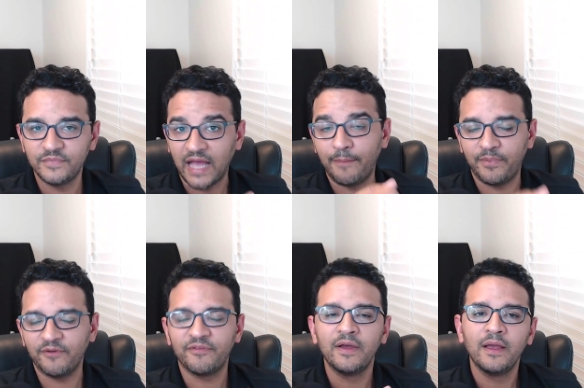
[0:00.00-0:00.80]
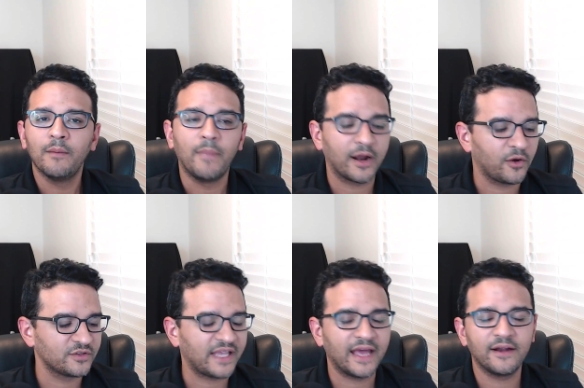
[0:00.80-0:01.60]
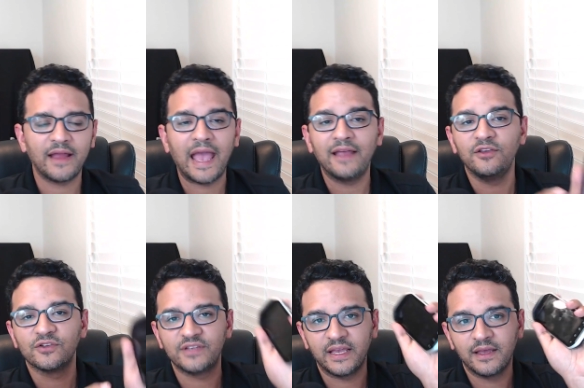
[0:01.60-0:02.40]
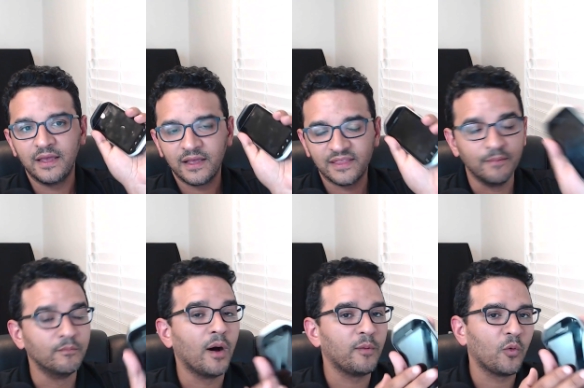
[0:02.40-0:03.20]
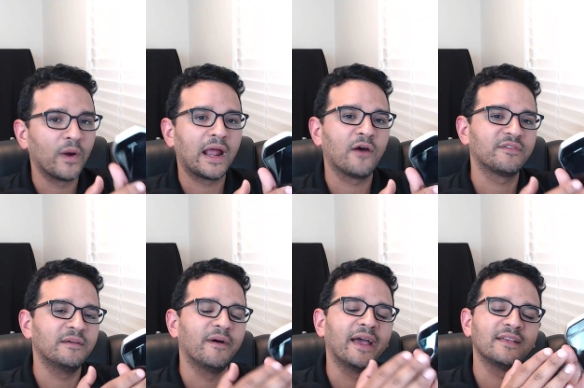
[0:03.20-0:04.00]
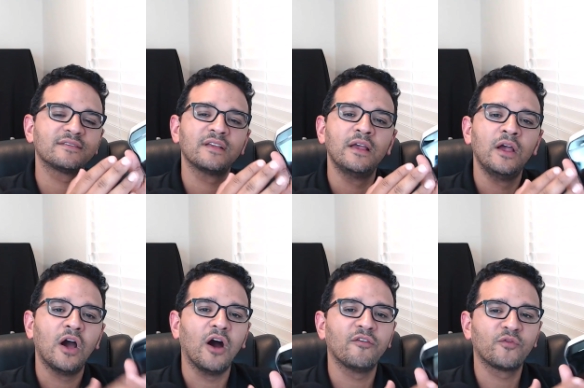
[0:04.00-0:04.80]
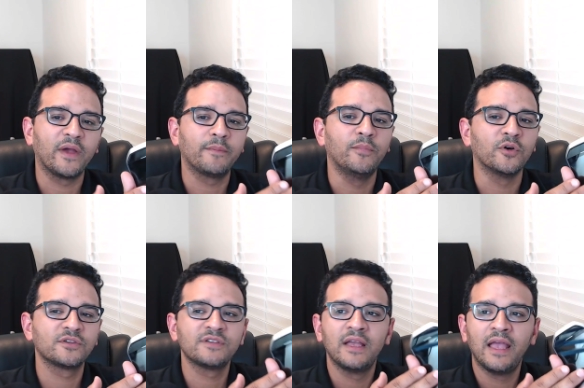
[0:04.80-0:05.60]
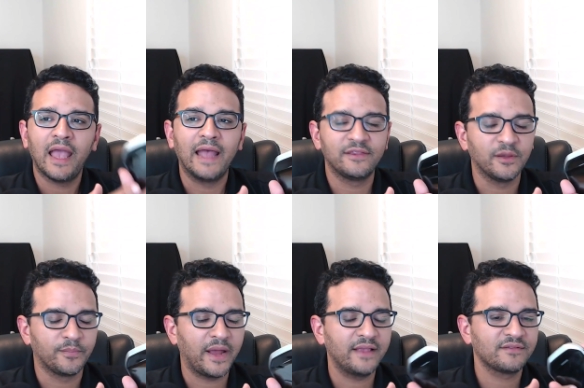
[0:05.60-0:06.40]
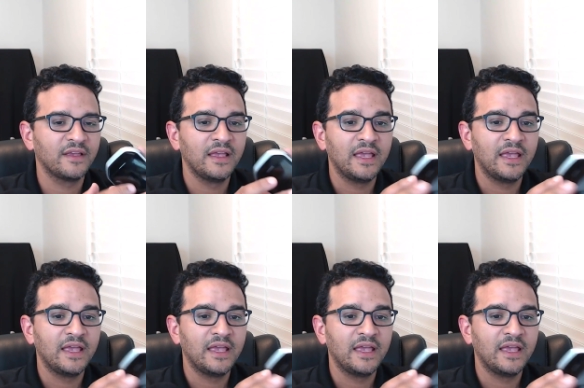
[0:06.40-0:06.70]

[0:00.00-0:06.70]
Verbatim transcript: type of barcode scanner and using the mobile warehouse device of QuickBooks Enterprise.